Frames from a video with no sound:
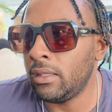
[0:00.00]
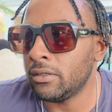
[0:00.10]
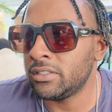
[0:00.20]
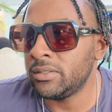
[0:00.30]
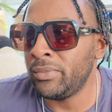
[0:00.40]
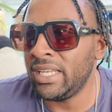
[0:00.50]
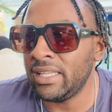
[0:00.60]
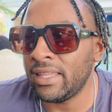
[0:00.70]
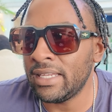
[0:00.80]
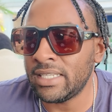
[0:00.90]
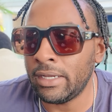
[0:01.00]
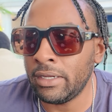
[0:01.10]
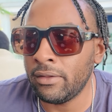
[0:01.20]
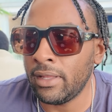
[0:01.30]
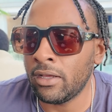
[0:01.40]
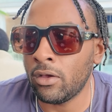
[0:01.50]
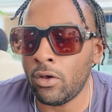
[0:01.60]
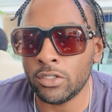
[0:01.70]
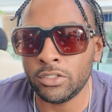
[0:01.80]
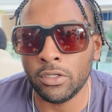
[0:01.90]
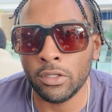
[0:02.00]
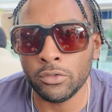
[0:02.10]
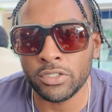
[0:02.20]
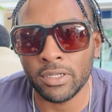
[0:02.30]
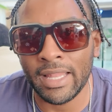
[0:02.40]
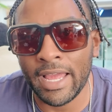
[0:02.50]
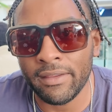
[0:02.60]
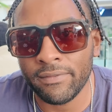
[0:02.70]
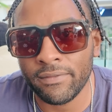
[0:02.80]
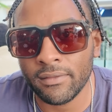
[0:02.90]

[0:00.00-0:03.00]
there's many things out here that could cause you to lose your life.